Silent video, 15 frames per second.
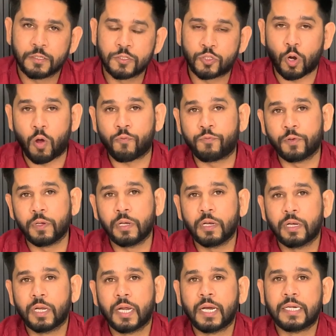
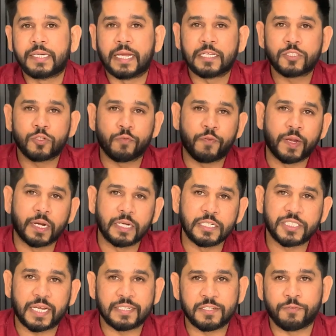TOEFL, Test of
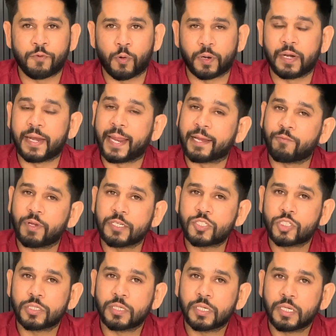English as a Foreign Language.
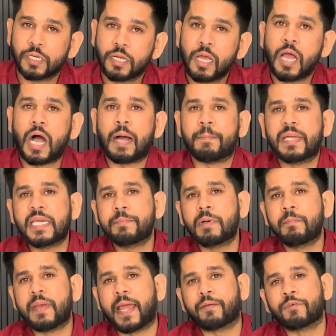A
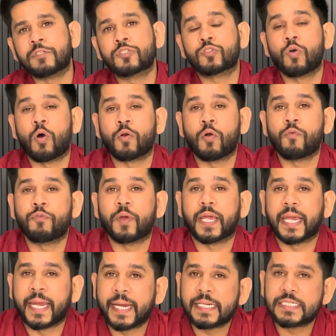minimum language score of
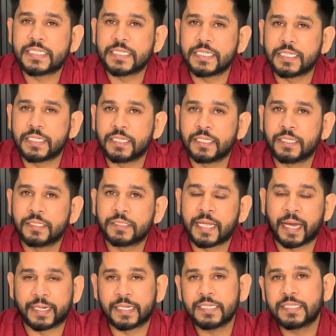80,
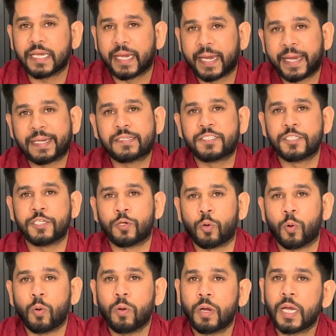that is
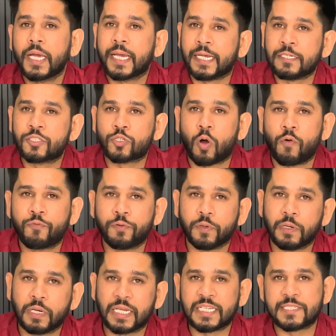80 in
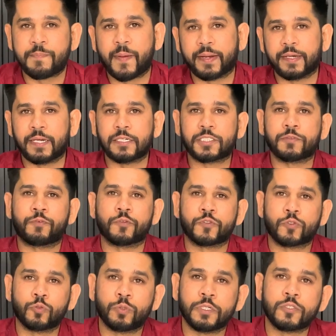TOEFL is mandatory for
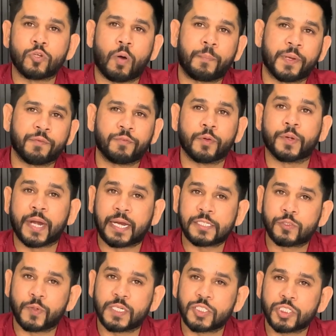students opting for
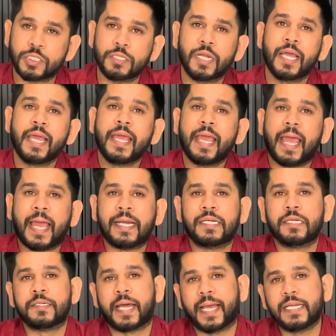graduation
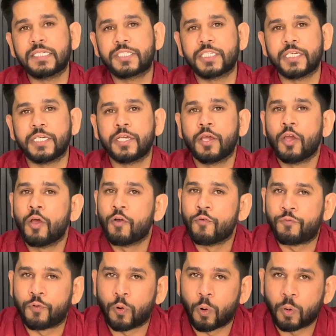and 90
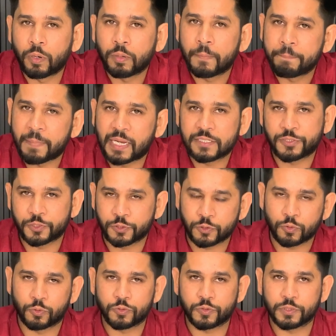for master's
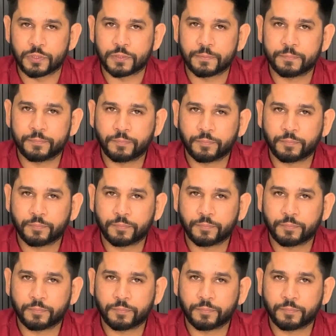courses.